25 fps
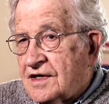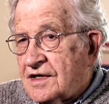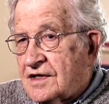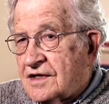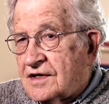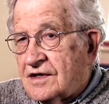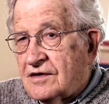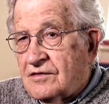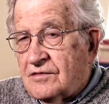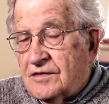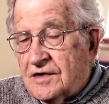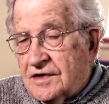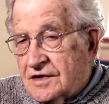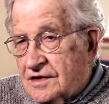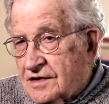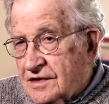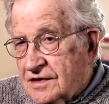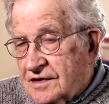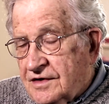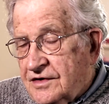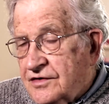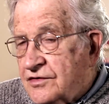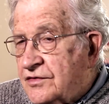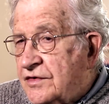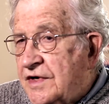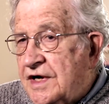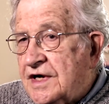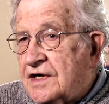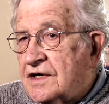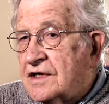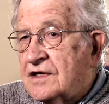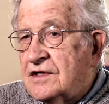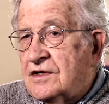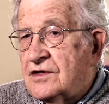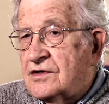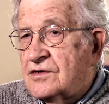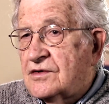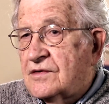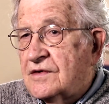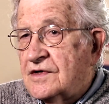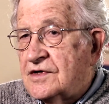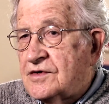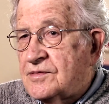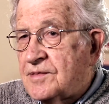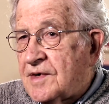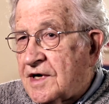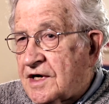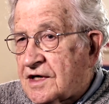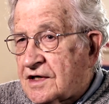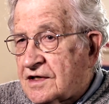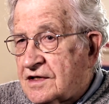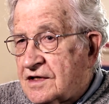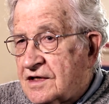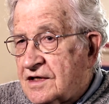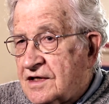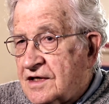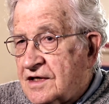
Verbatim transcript: We're unique in this respect.